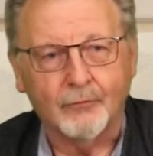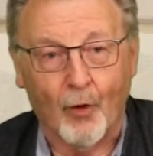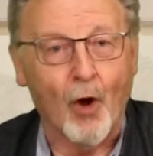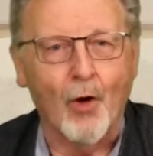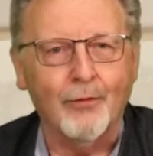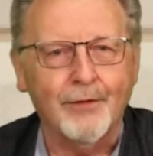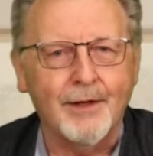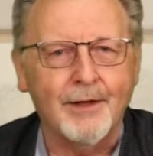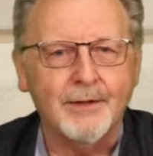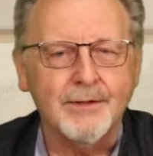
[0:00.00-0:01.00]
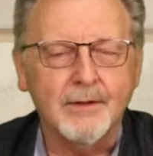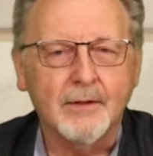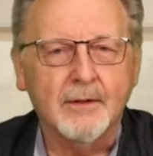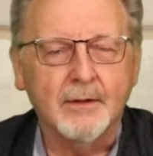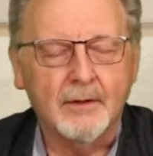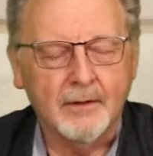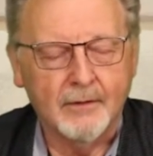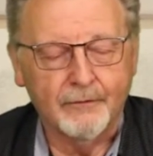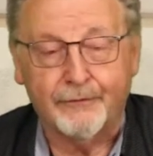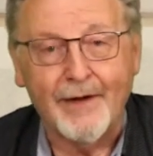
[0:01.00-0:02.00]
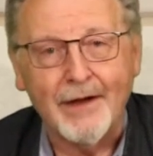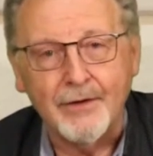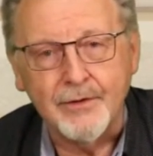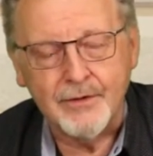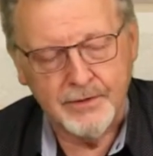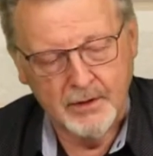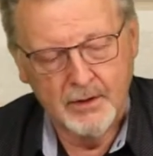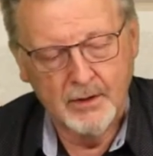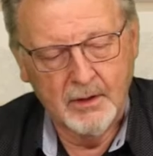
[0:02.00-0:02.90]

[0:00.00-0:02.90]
wrong things, failures,